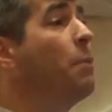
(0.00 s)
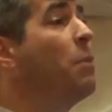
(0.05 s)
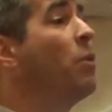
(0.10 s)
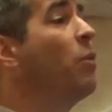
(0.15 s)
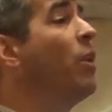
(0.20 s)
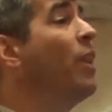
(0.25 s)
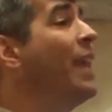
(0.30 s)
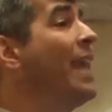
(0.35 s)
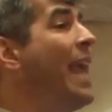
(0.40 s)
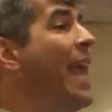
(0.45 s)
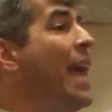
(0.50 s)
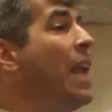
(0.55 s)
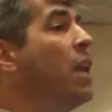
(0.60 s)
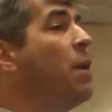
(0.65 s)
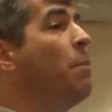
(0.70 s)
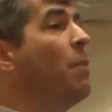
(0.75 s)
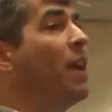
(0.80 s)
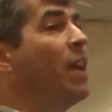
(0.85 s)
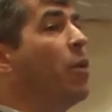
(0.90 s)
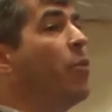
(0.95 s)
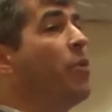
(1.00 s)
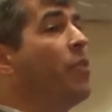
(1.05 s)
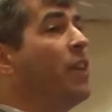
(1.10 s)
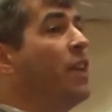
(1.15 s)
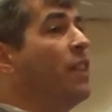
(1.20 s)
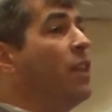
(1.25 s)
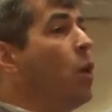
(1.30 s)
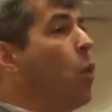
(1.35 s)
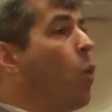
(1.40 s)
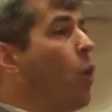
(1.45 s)
but really anybody
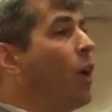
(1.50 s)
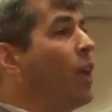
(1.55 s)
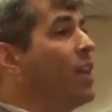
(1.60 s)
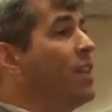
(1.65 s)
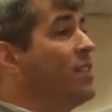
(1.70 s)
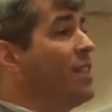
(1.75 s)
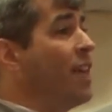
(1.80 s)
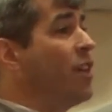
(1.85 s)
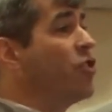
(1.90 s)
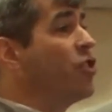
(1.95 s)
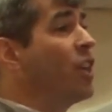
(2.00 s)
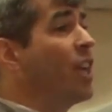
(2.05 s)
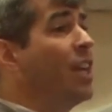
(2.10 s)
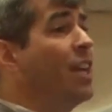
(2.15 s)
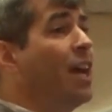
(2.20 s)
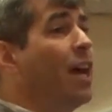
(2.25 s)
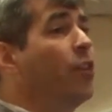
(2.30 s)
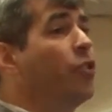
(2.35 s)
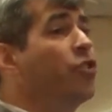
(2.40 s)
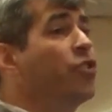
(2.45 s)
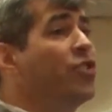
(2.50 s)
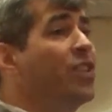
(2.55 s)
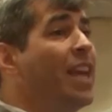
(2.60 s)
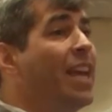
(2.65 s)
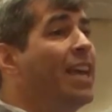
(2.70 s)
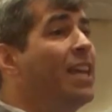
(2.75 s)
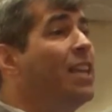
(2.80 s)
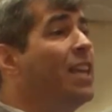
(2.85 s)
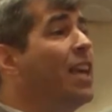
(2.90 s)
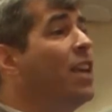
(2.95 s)
within the organization can
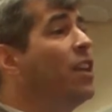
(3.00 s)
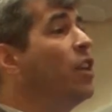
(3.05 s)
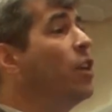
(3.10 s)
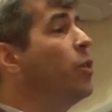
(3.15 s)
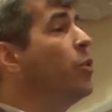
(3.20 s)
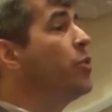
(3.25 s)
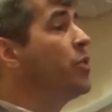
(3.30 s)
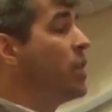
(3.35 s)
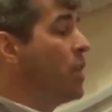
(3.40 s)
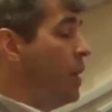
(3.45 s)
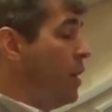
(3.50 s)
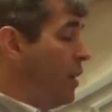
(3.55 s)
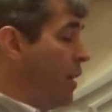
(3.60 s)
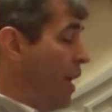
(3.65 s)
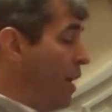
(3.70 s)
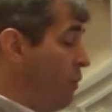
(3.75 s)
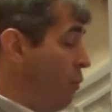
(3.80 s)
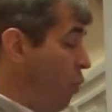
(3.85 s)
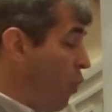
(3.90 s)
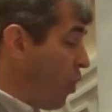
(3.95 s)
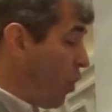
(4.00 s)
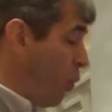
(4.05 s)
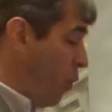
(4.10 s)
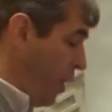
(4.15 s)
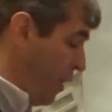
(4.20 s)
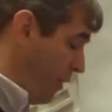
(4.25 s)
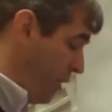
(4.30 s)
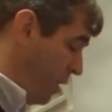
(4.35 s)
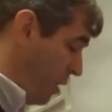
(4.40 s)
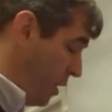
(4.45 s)
understand and use and work
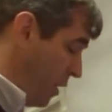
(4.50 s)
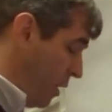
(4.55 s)
with.